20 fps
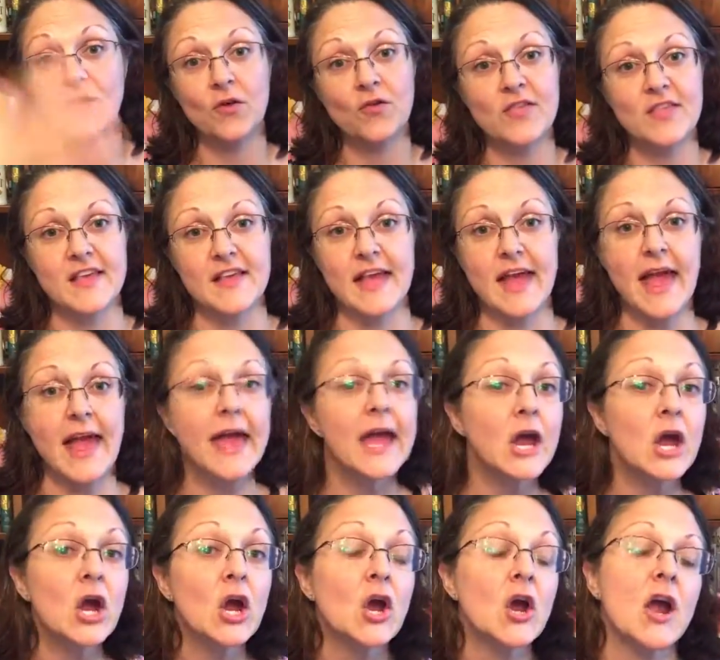fills the
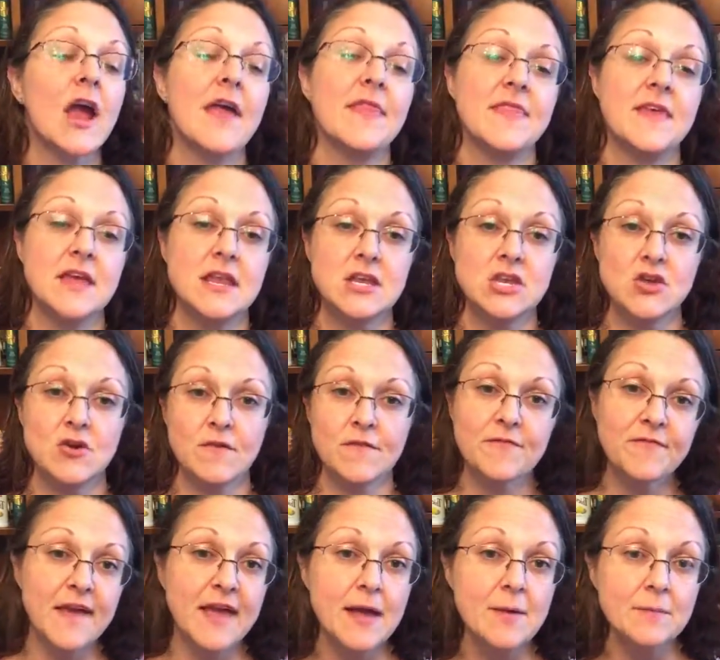air, and then your
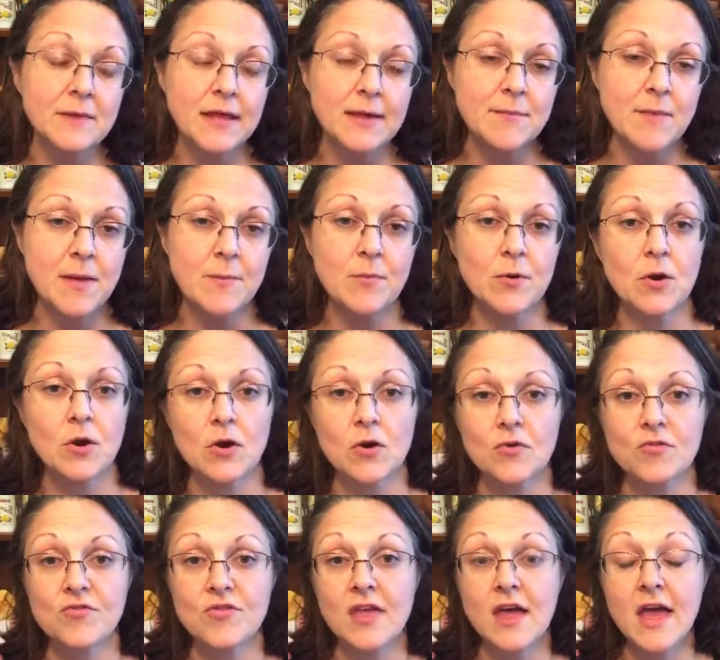family
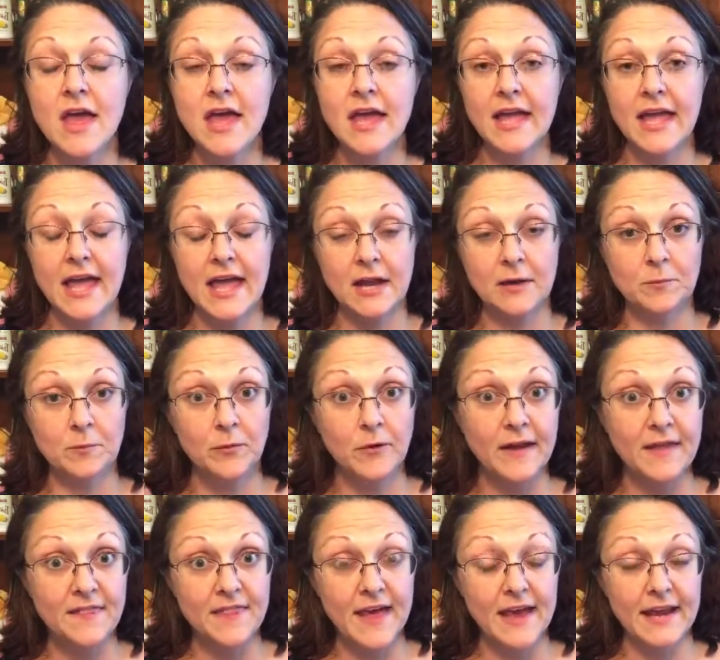members can
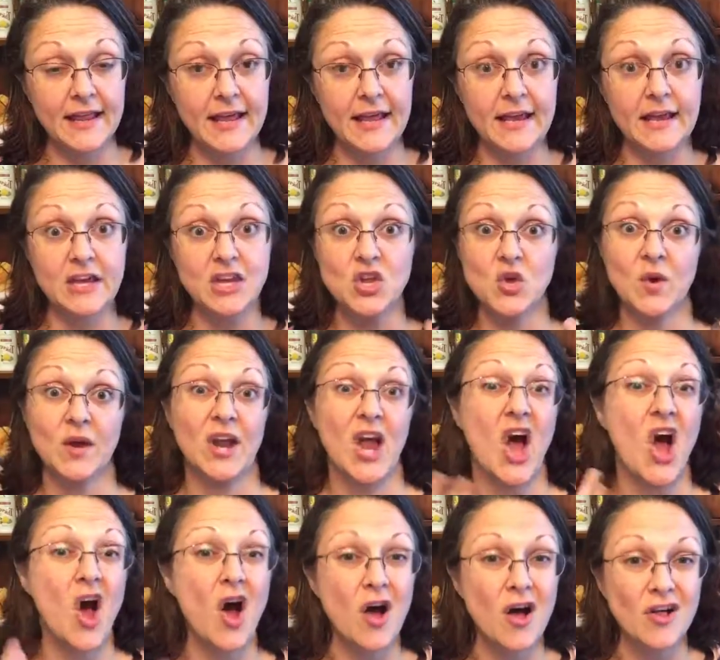breathe that in, and you can
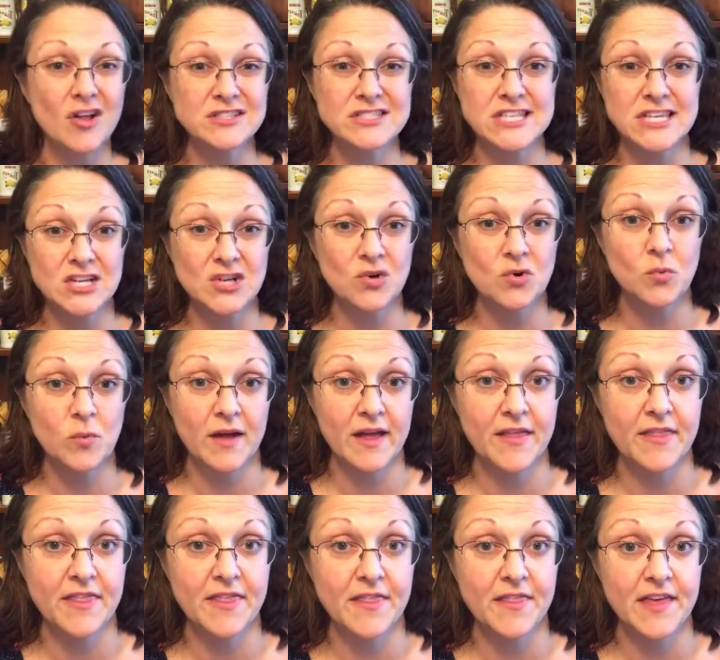all deal
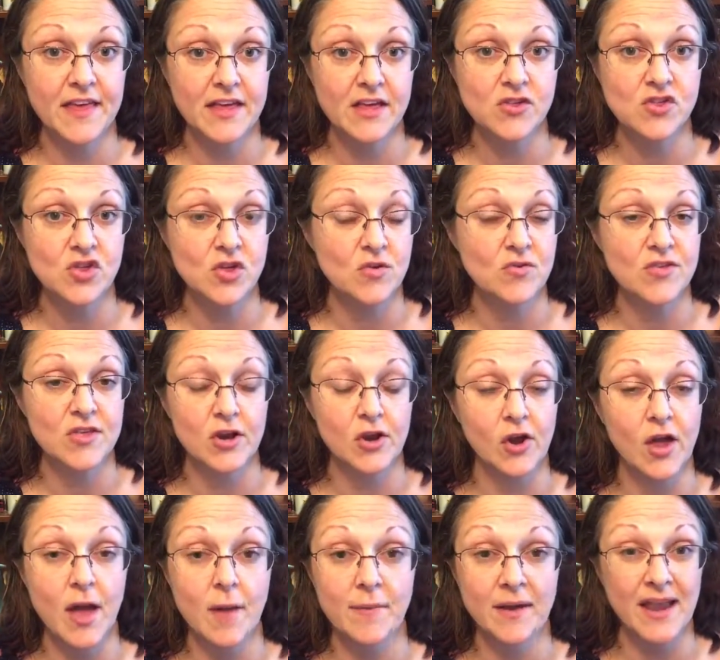with the issues that
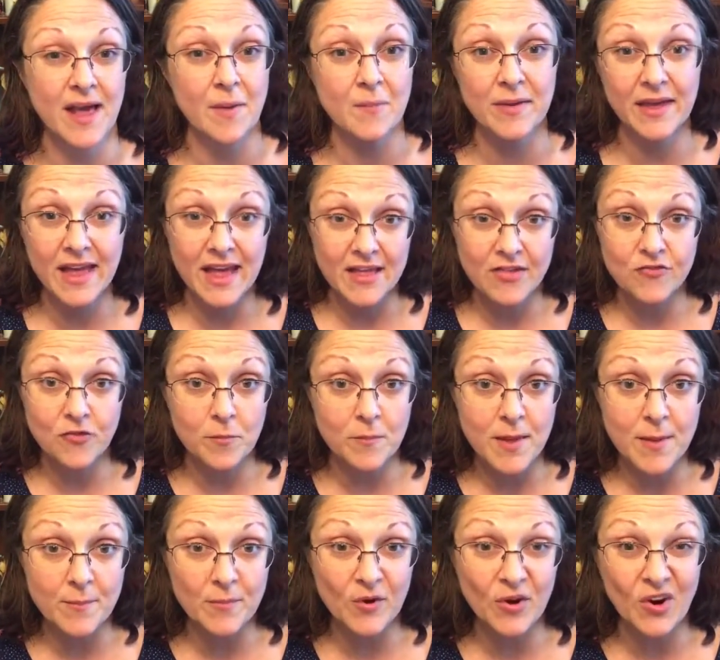are coming up. Because
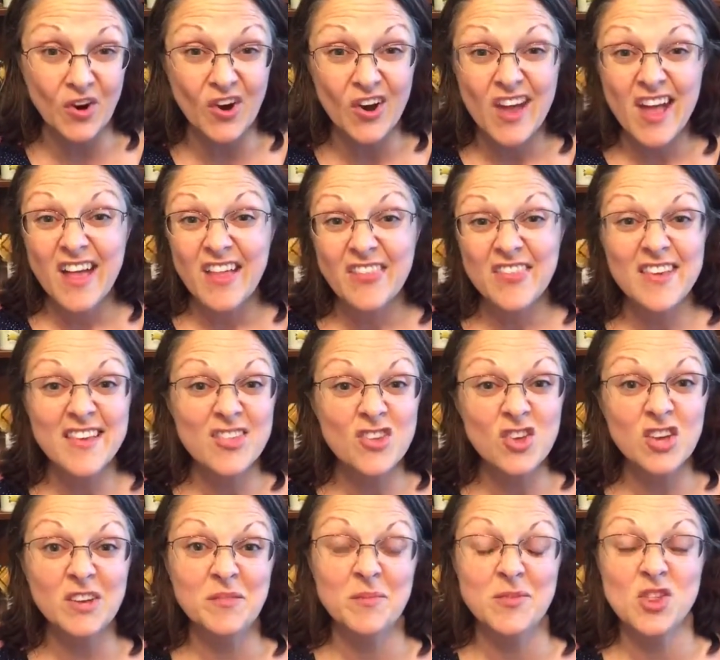remember,
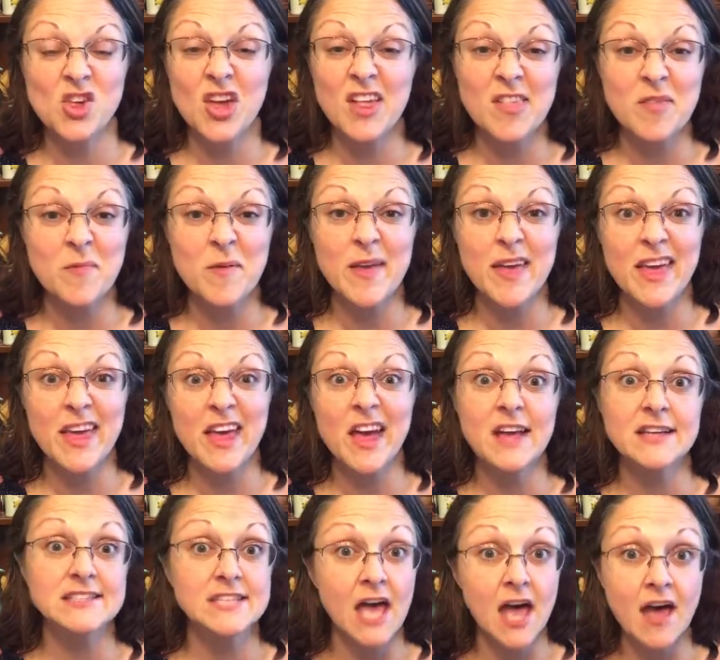this could just
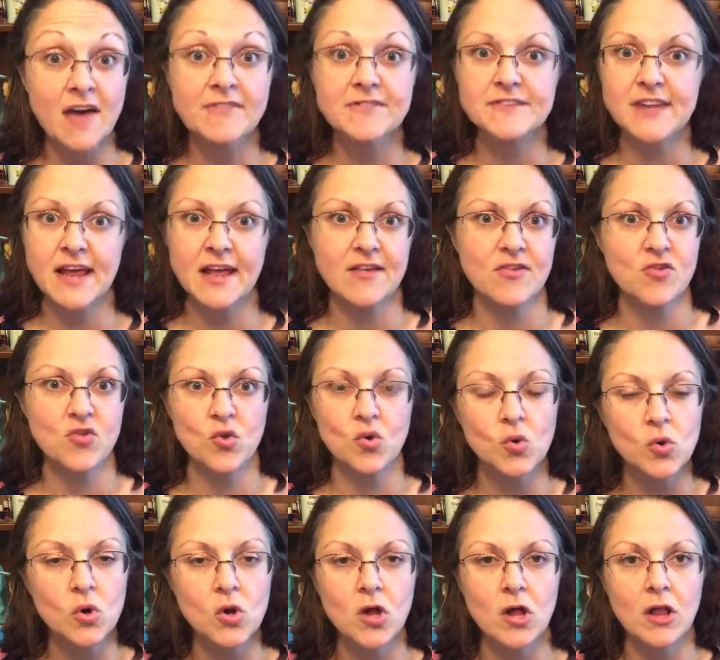be a tough day at
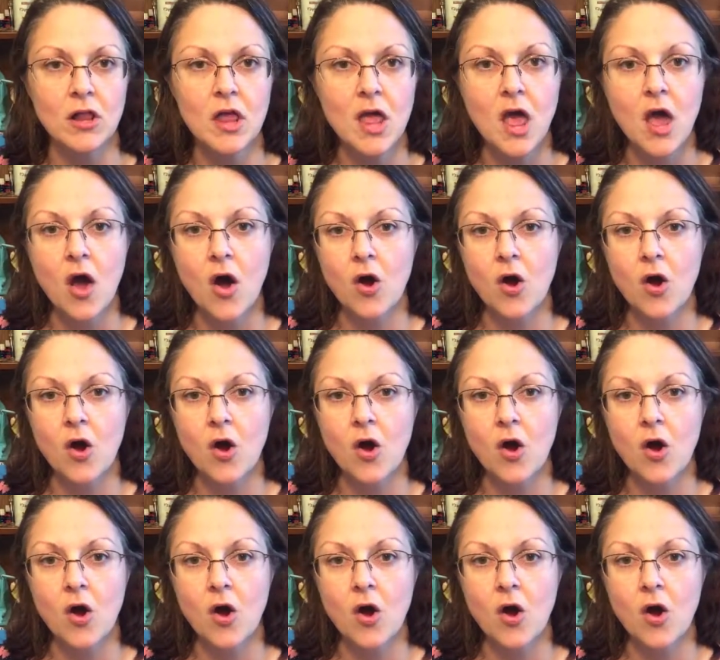school,